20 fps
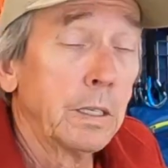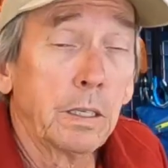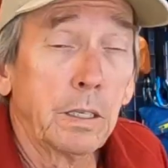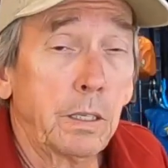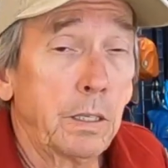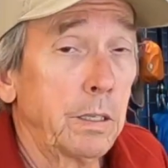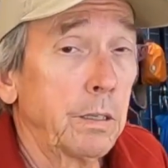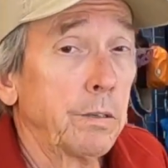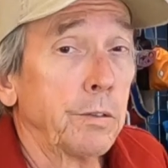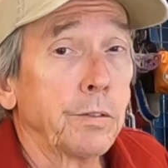
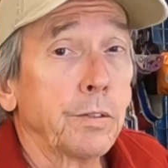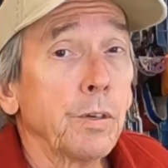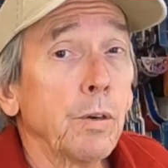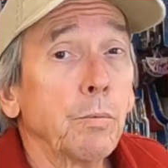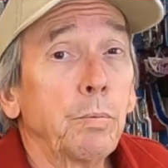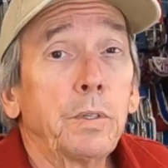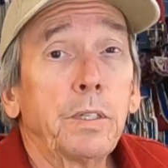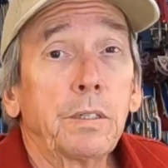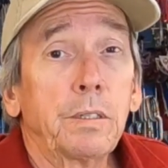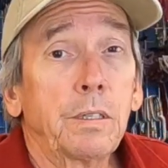Again, there's
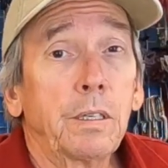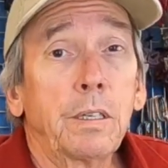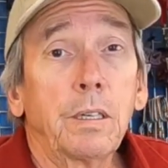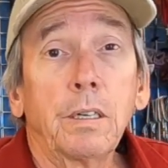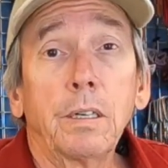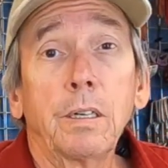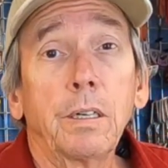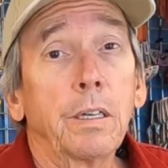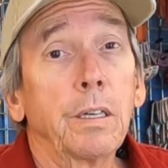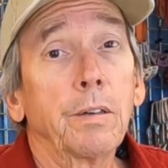no place to
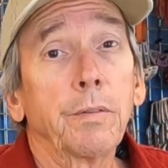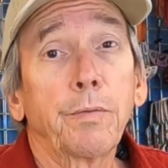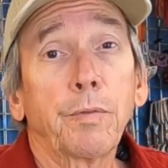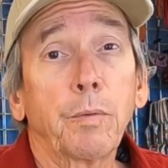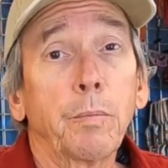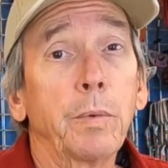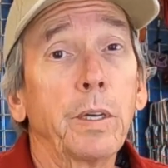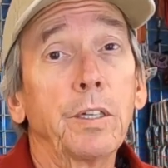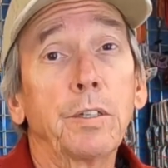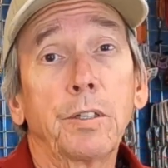get any
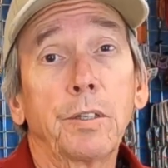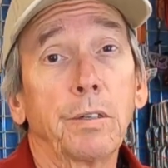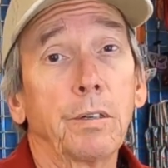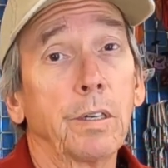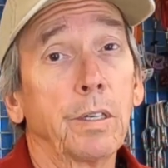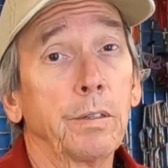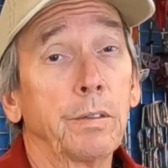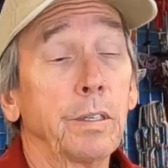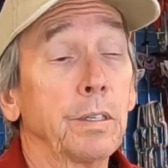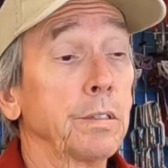
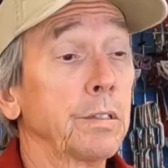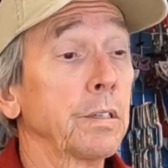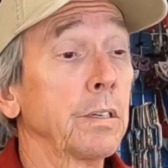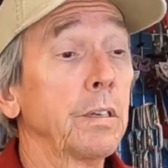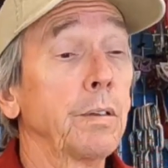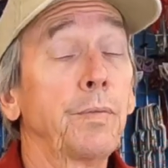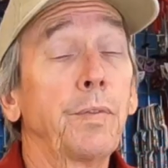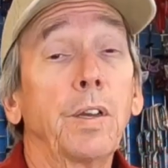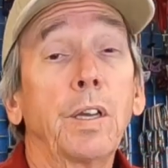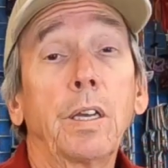information on this,
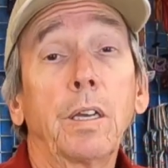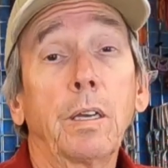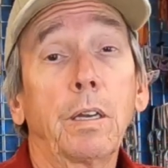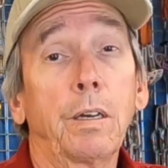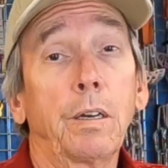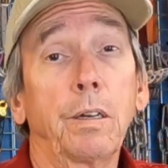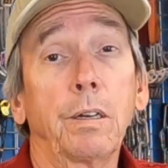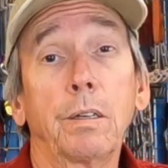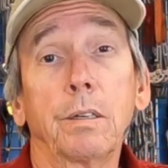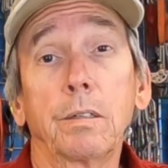and if you
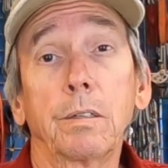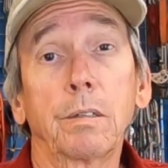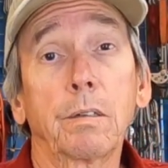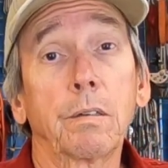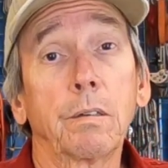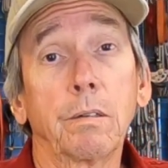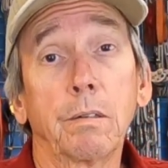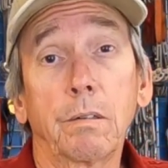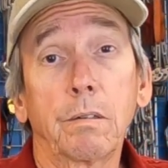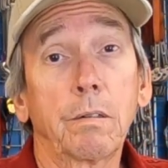get it,
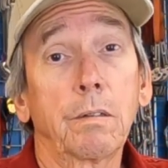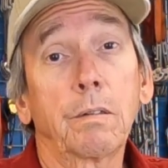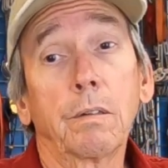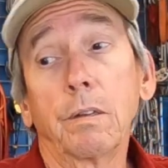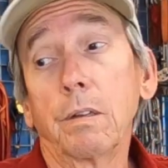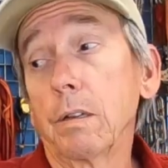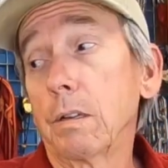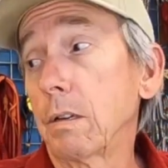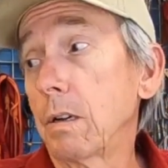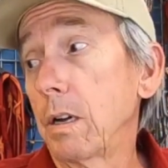
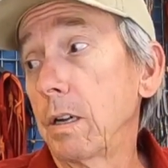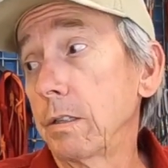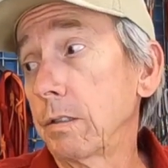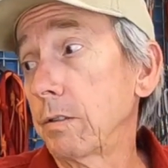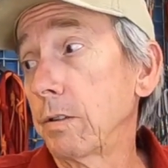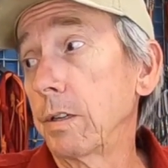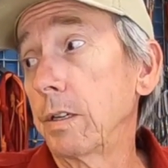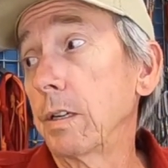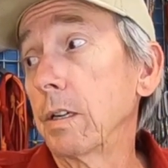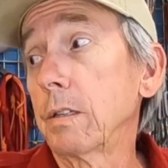it
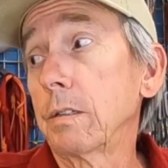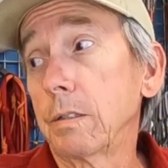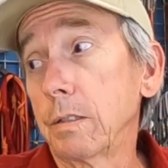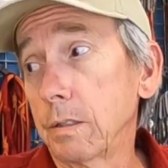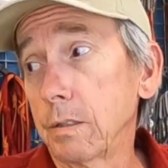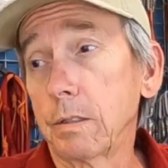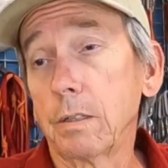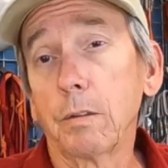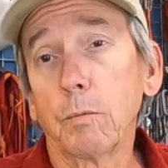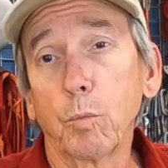contradicts
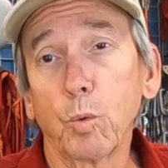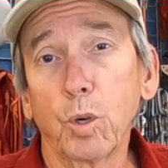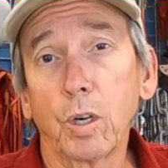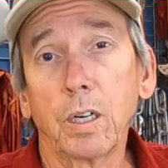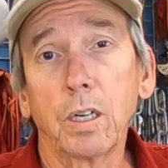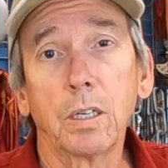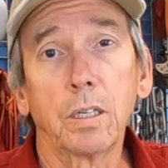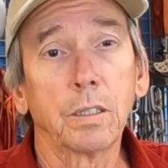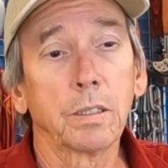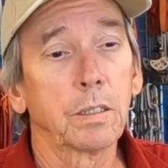it
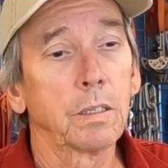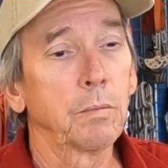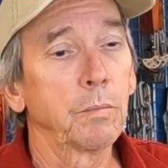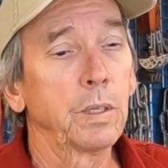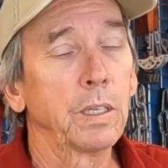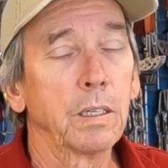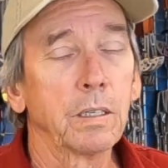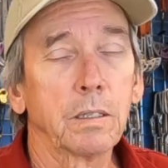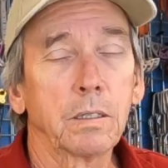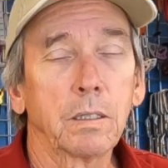somewhere else. I
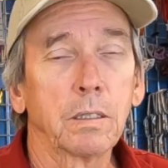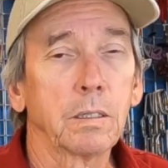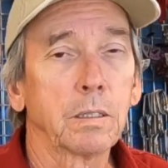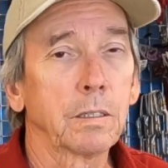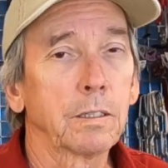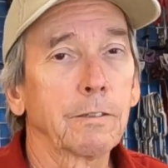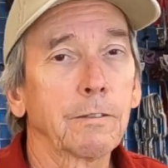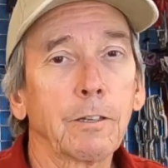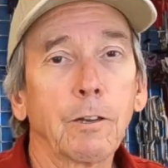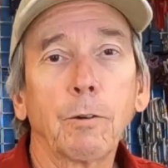mean, it's
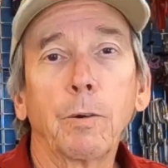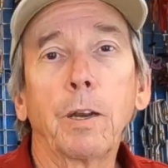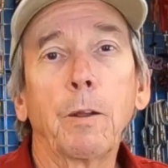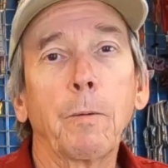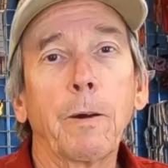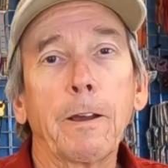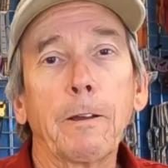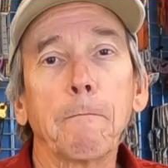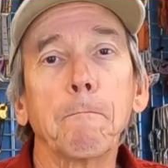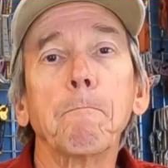just, so
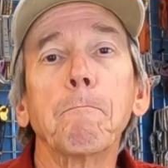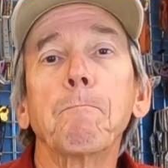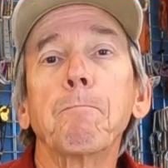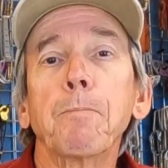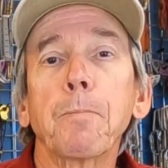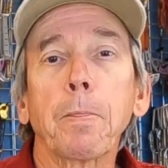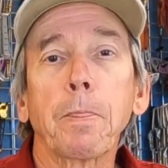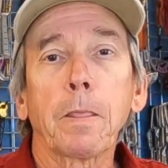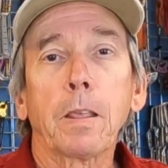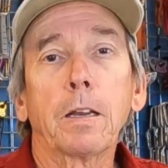anyway,
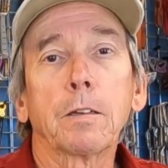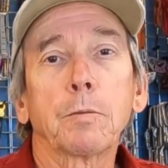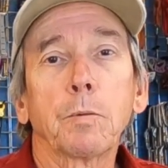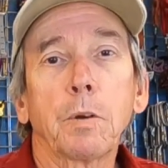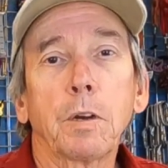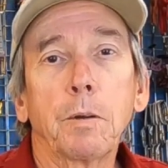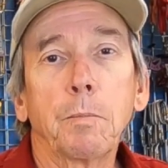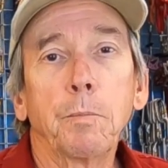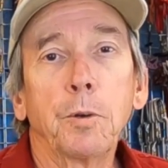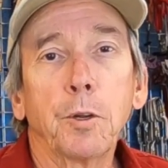that's
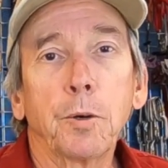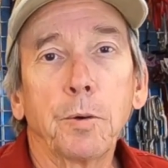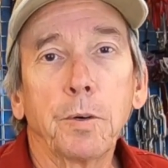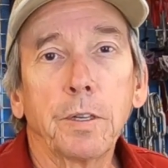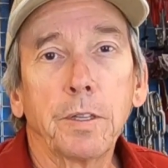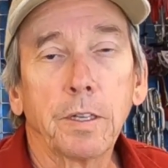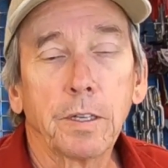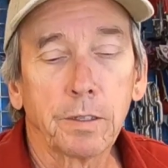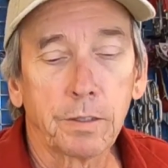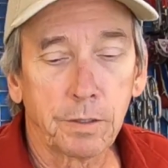why I'm
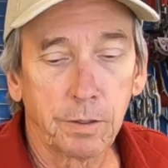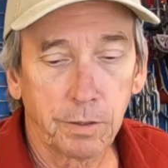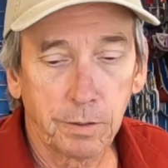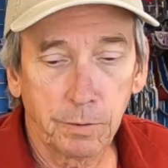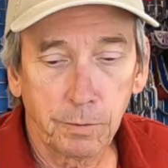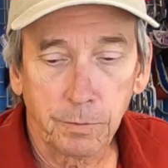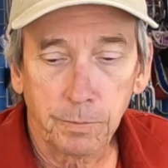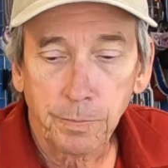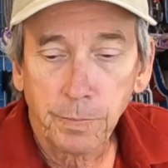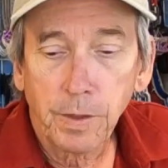doing this.
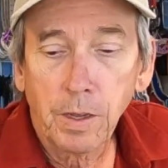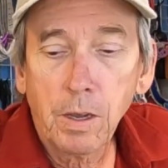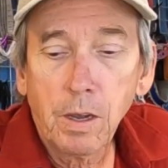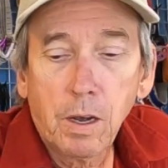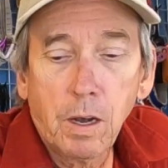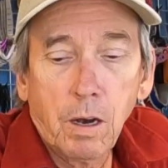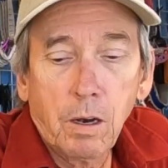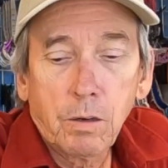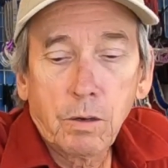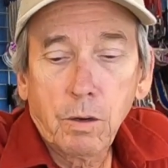So
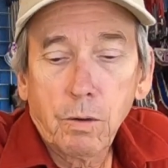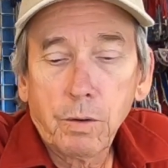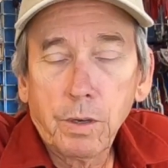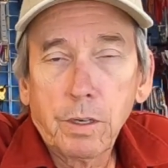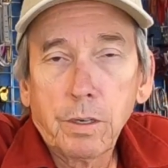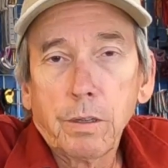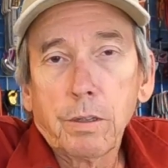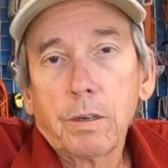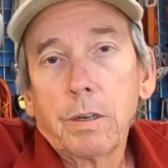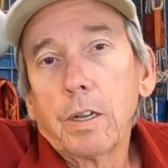I'll go
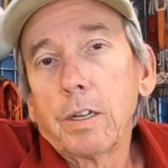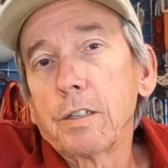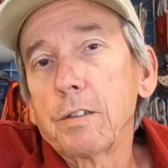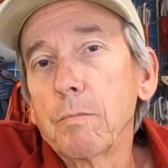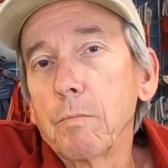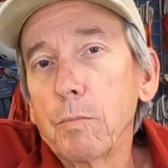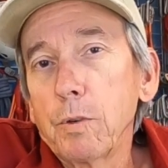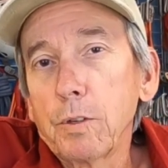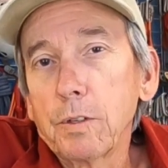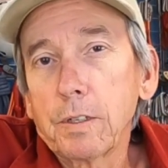into the
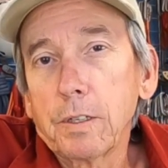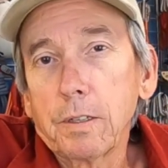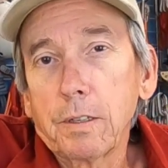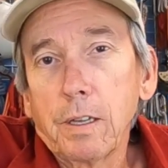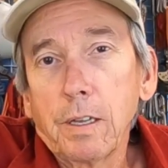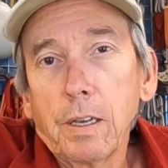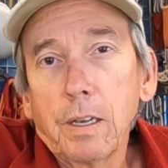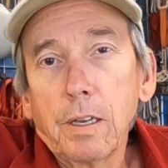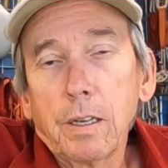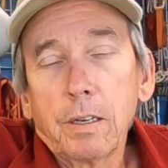nuts and bolts
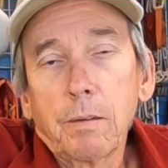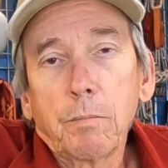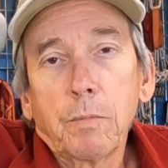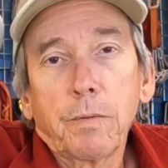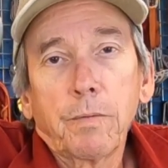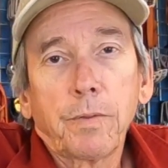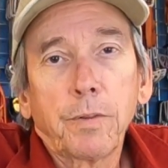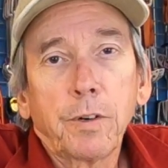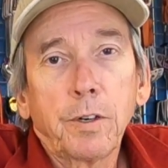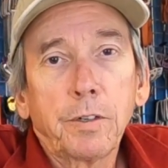at the end,
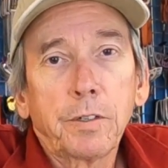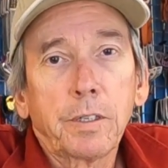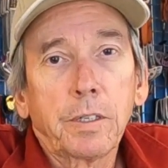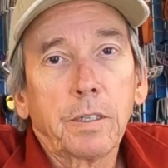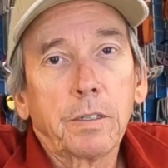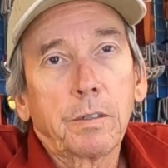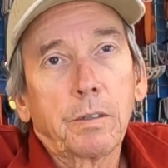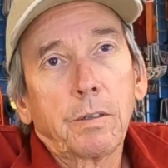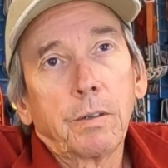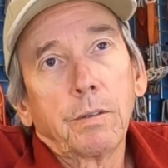but first
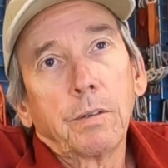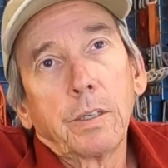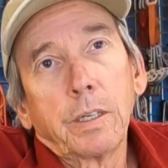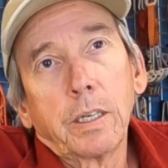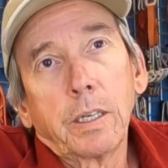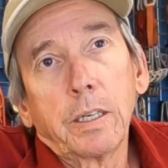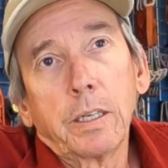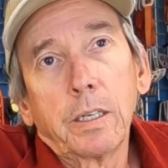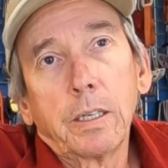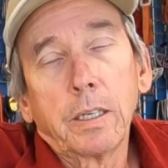let's go
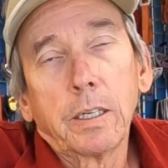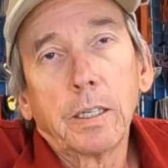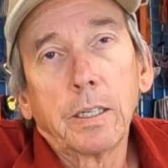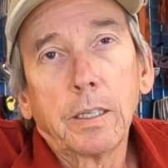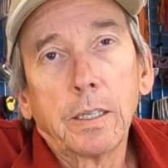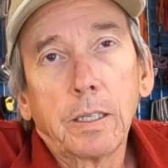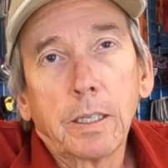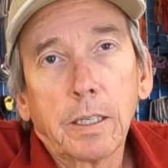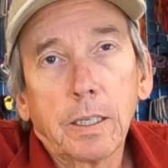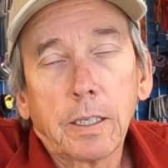ahead
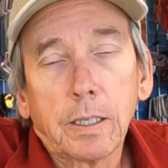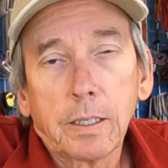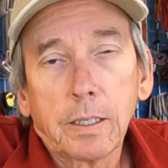and